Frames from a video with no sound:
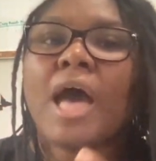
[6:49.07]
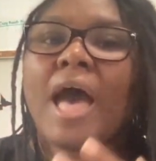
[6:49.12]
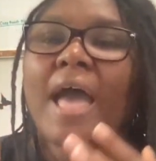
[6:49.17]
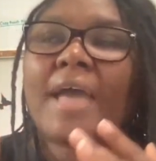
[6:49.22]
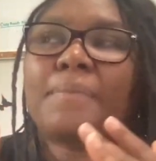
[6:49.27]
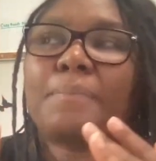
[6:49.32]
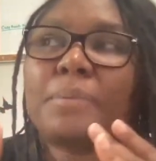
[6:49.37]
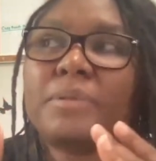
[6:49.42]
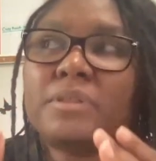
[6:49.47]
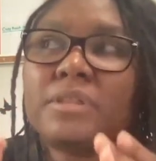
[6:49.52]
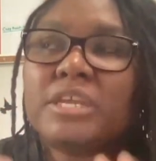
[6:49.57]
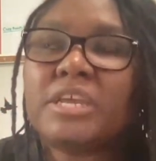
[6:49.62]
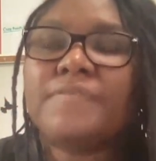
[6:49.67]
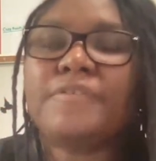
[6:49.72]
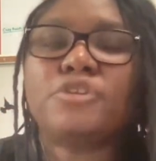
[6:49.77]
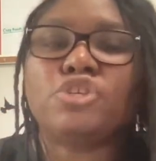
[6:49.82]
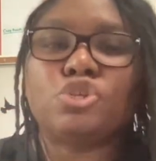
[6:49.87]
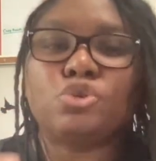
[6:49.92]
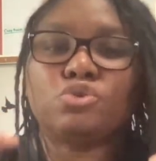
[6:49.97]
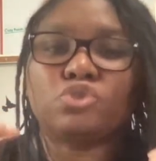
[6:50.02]
I believe
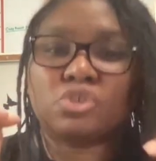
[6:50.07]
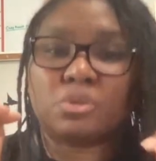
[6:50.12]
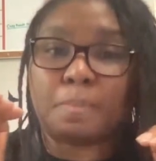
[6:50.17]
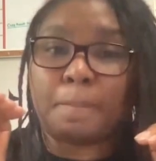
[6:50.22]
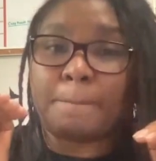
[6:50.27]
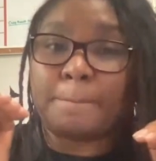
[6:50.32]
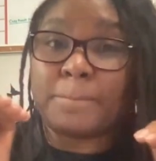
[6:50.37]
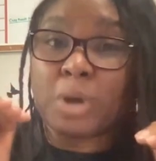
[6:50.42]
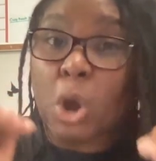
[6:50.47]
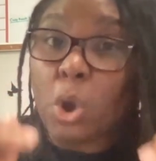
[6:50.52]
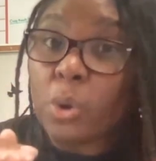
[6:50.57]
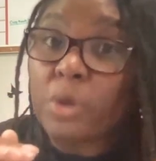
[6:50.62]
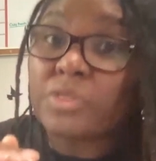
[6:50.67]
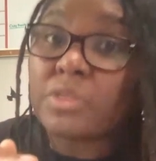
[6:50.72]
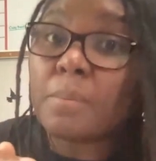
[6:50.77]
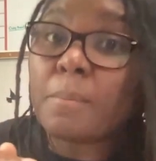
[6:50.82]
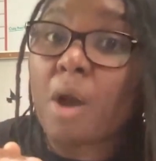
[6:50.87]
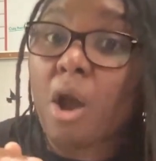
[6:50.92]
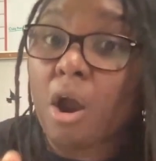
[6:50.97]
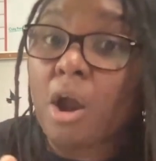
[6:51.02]
that you should poke
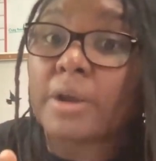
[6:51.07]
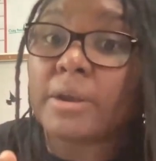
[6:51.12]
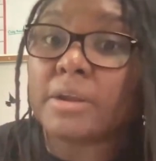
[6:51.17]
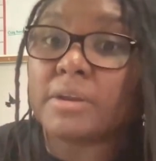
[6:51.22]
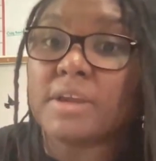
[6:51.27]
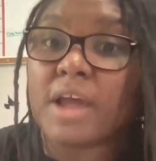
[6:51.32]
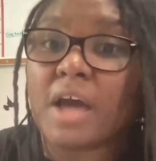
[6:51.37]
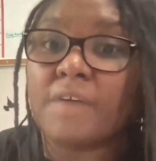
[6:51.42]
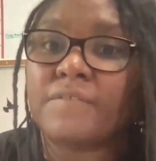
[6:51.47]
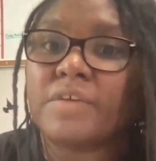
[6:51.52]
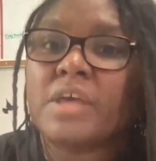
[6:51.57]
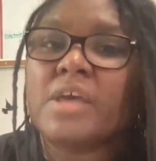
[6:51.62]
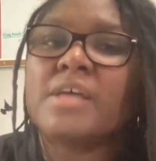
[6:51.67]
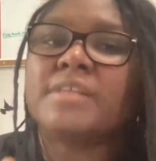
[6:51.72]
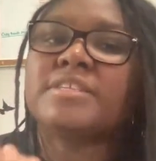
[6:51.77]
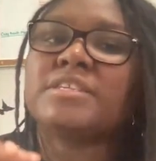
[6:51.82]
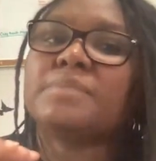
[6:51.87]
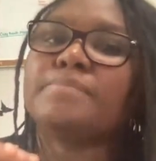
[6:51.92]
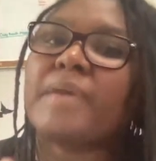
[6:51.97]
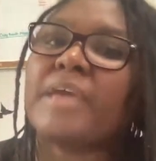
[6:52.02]
them hard enough
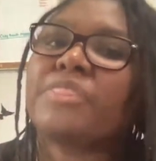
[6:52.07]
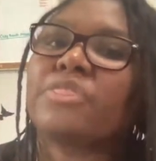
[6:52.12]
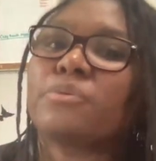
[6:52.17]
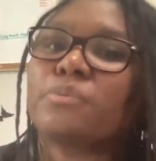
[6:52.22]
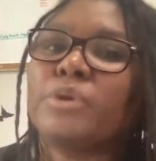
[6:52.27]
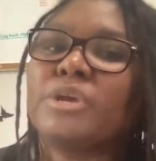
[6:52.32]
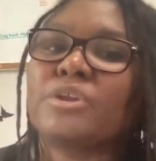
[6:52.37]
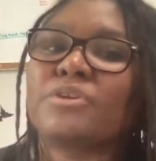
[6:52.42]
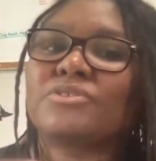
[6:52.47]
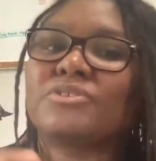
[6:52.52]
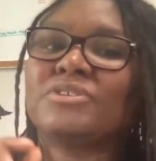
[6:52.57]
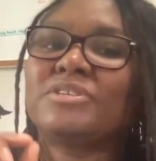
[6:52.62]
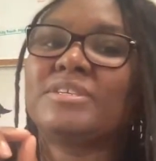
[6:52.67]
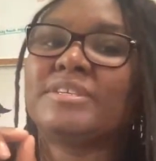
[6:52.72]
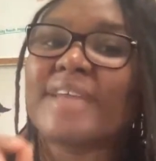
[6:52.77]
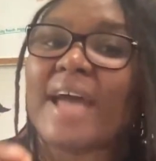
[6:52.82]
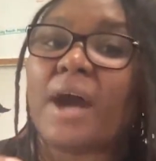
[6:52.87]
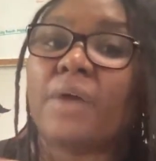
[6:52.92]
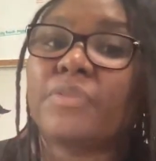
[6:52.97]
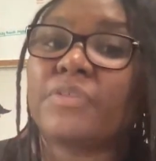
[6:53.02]
to make the readers
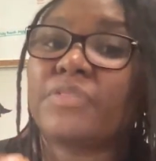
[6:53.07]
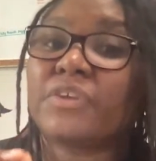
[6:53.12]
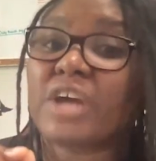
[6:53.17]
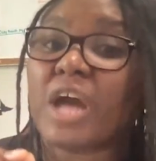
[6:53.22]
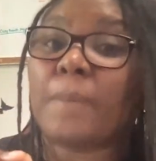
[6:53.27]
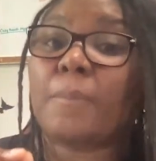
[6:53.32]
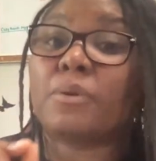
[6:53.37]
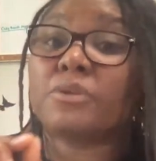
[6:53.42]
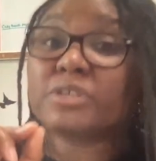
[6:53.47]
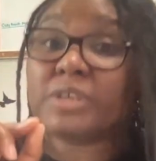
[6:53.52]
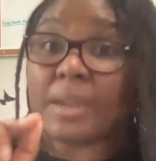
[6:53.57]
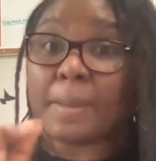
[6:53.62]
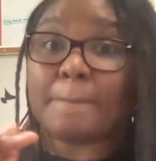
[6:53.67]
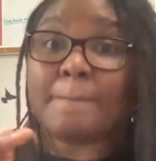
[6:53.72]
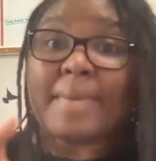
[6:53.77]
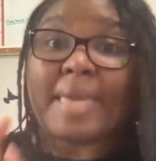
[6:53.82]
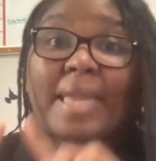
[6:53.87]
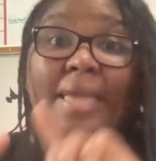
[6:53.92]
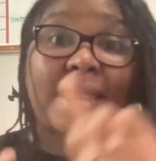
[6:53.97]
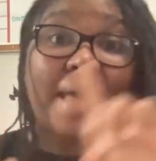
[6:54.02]
doubt that the couple is going to
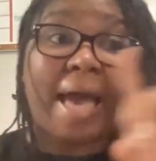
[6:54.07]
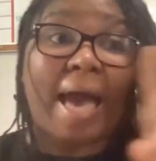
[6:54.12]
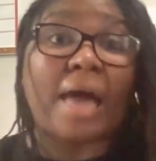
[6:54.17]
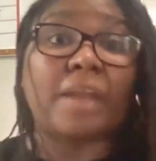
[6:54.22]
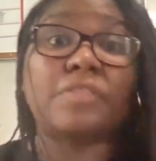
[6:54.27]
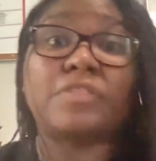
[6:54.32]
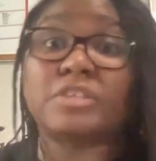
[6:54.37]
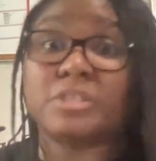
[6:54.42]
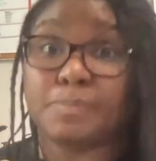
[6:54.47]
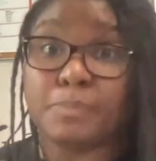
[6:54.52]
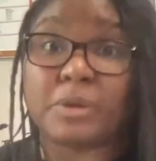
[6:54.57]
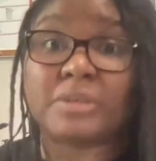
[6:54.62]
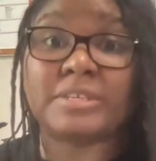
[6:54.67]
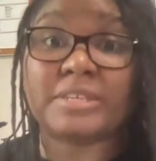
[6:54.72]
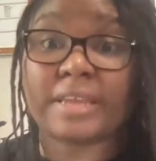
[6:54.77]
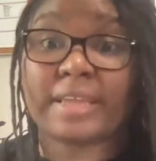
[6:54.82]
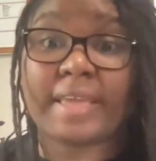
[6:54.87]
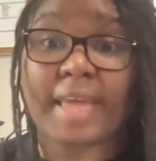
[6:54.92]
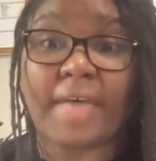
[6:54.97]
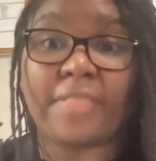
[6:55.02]
make it out of this book
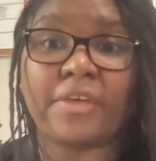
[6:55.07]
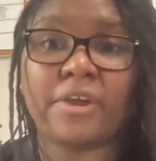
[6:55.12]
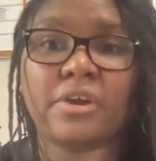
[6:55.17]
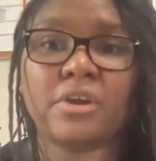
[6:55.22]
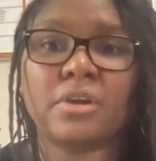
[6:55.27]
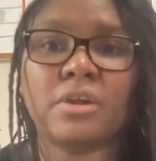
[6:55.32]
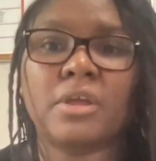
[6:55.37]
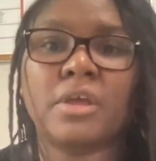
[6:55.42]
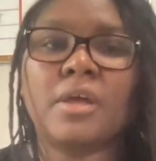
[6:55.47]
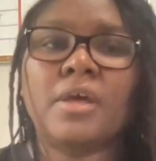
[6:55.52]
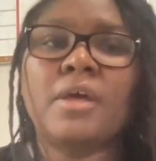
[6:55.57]
together.